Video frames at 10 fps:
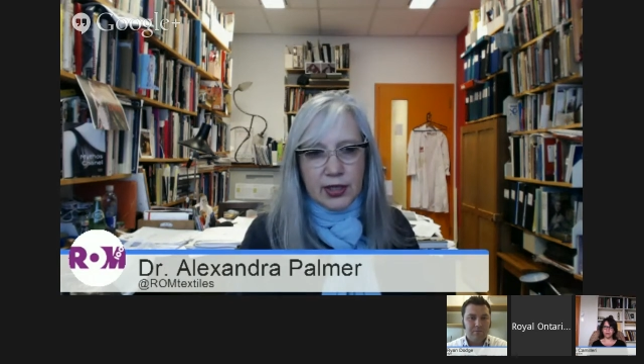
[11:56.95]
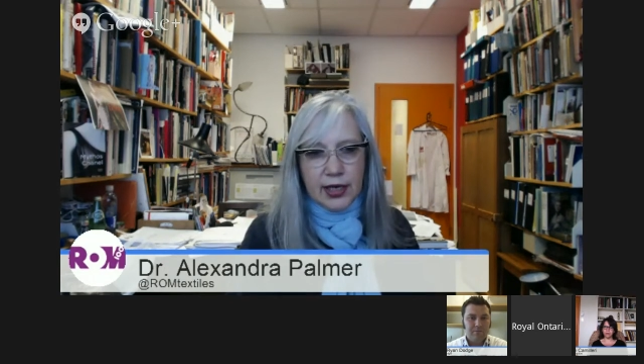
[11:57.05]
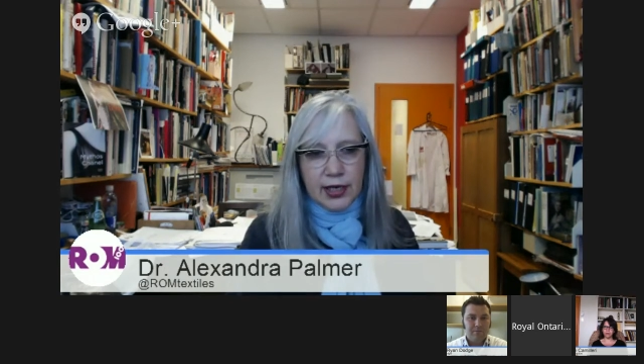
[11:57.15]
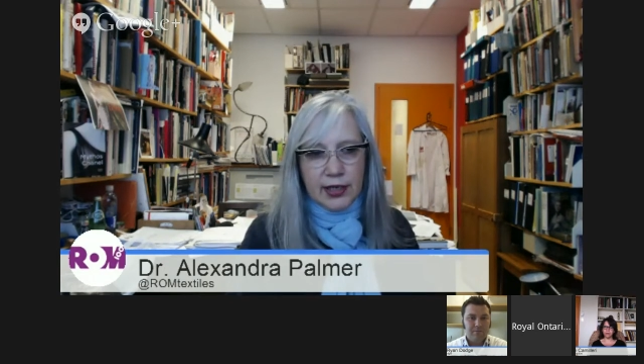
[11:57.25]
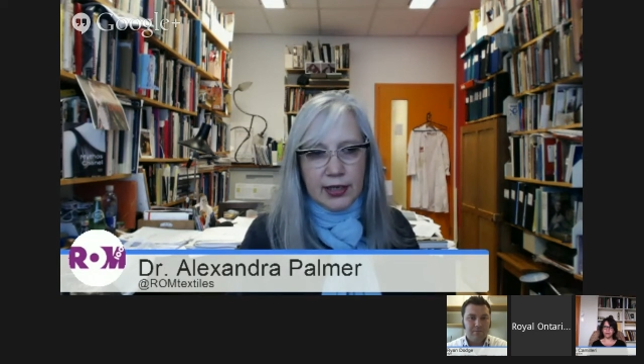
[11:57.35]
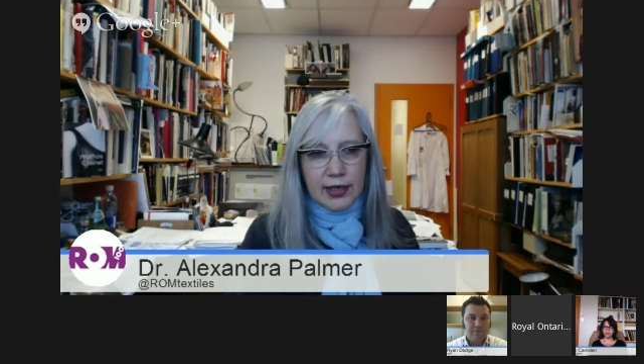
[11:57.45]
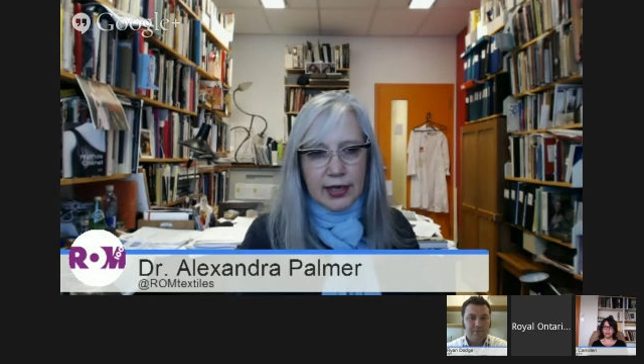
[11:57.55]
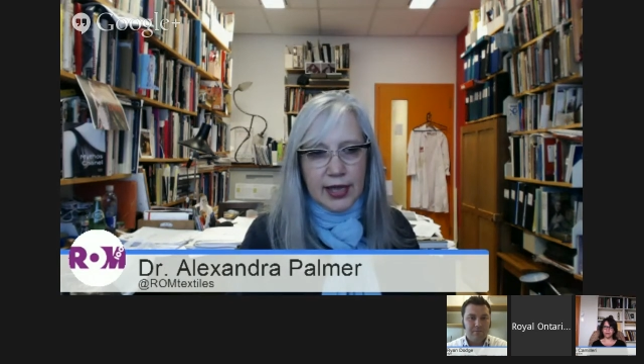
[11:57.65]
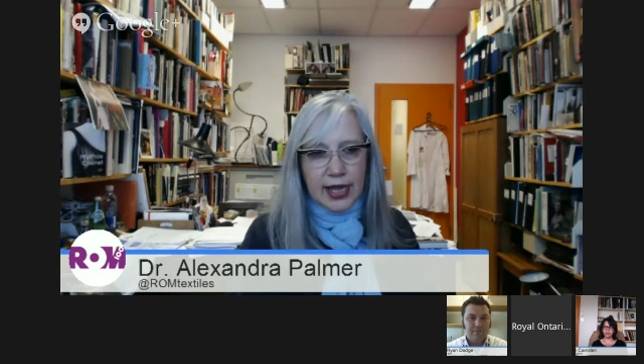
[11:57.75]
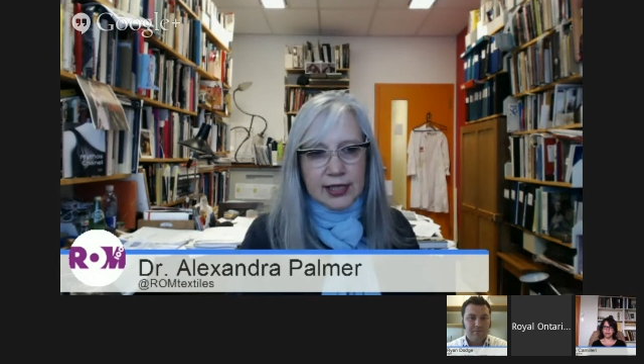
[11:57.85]
And
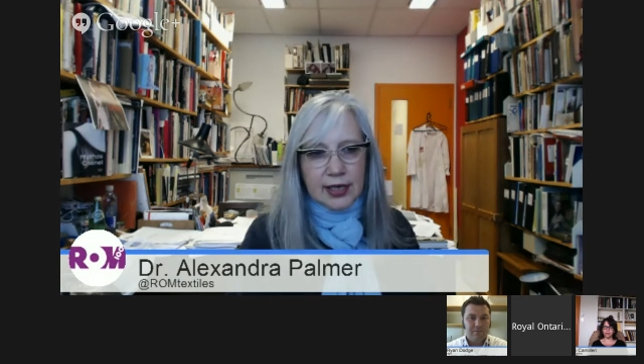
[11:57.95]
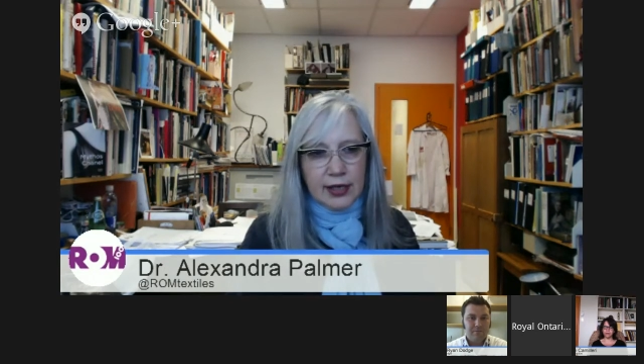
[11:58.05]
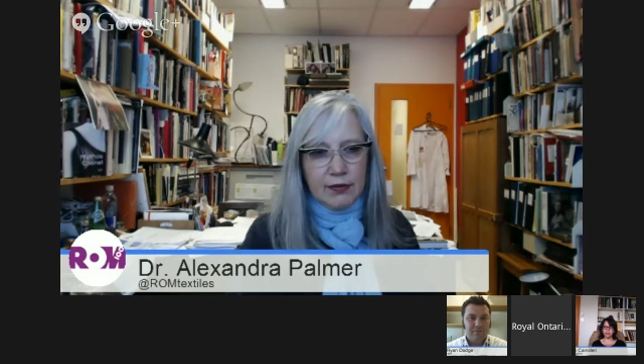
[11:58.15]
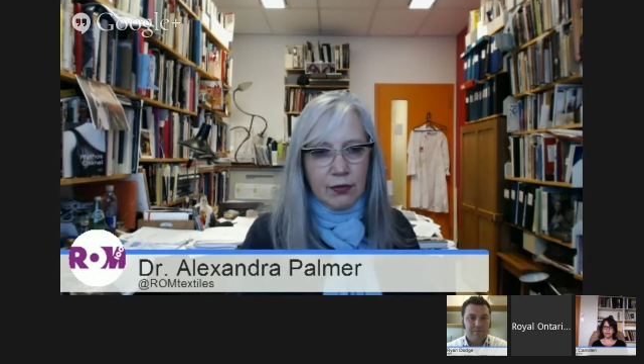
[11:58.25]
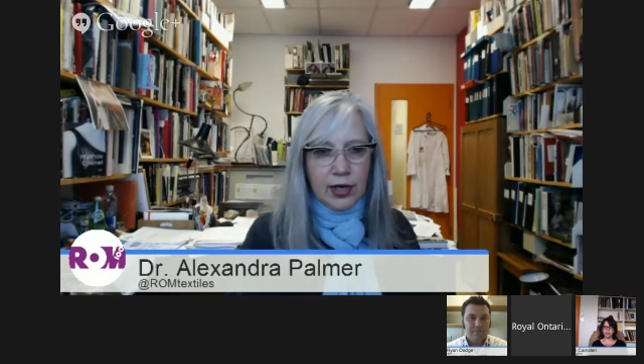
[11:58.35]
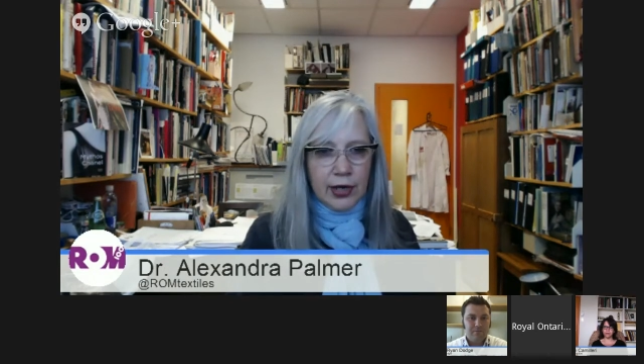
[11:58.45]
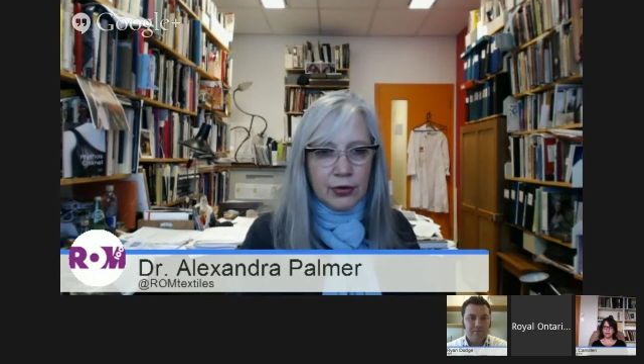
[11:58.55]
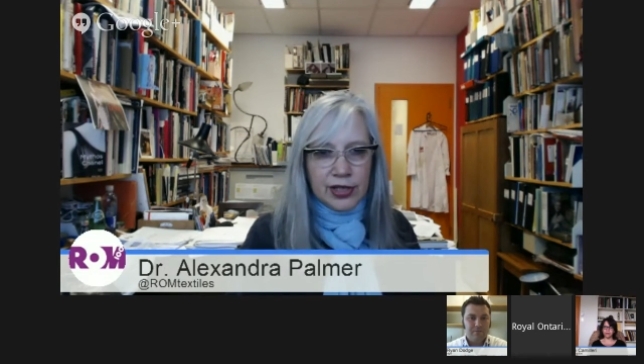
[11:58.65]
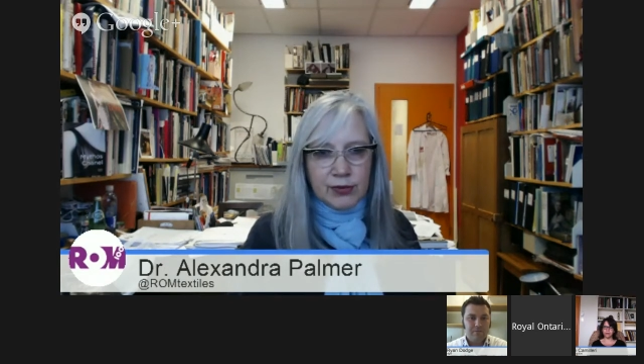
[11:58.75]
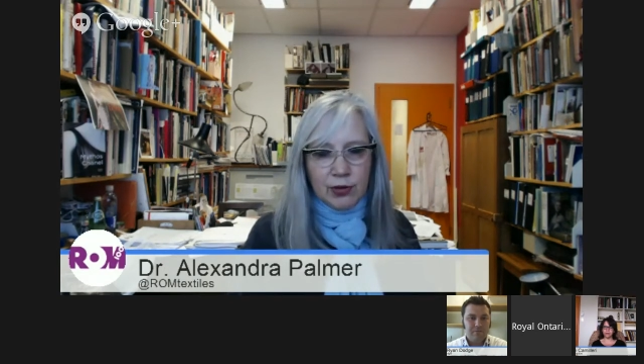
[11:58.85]
that's kind of what I
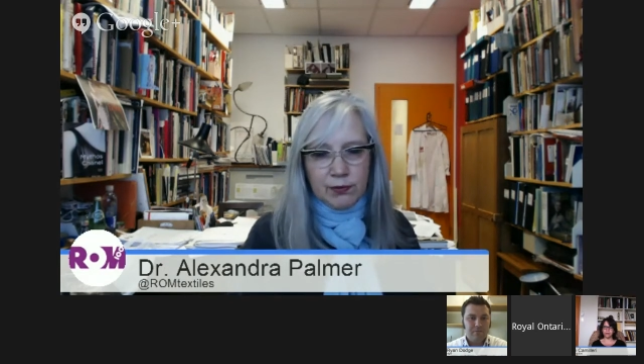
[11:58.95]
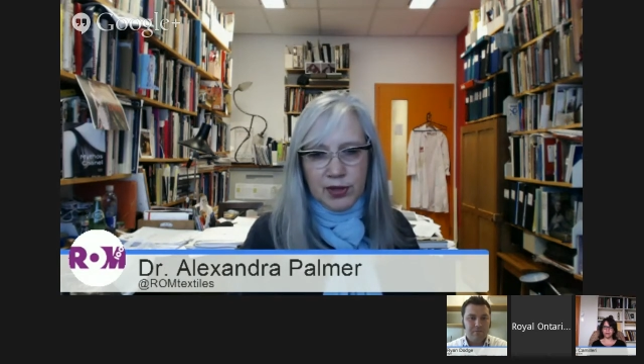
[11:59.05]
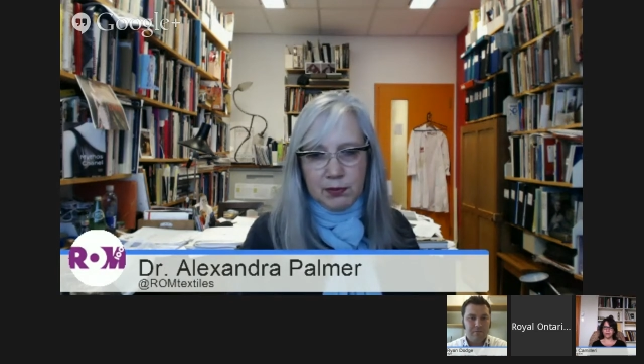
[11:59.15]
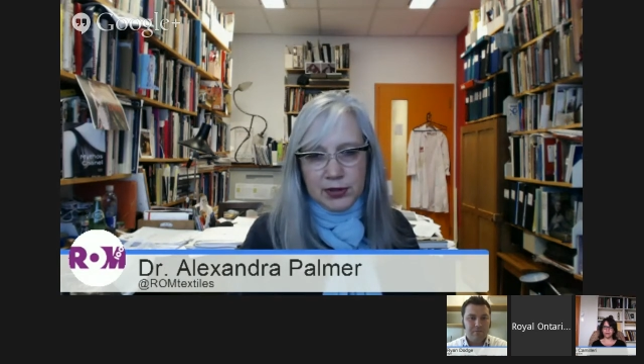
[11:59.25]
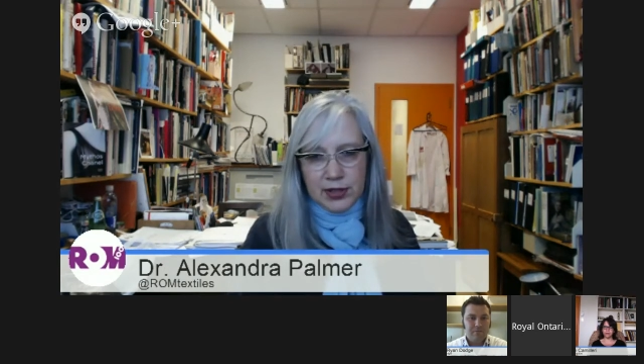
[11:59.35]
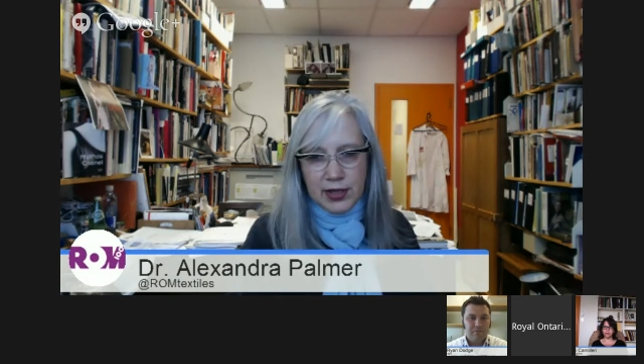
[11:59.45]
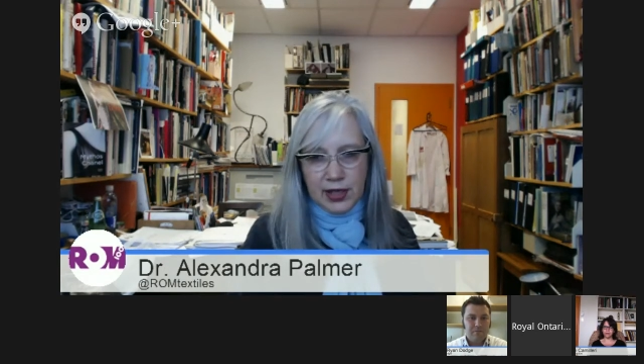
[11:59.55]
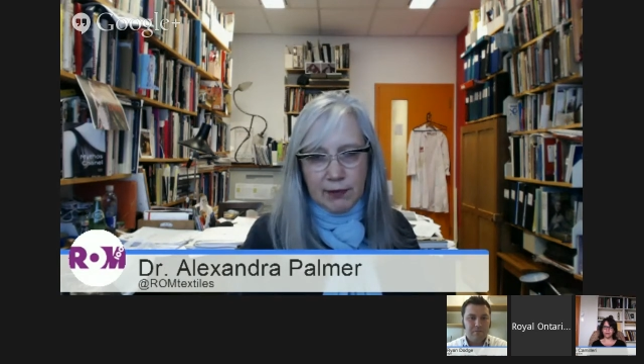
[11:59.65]
always want people to think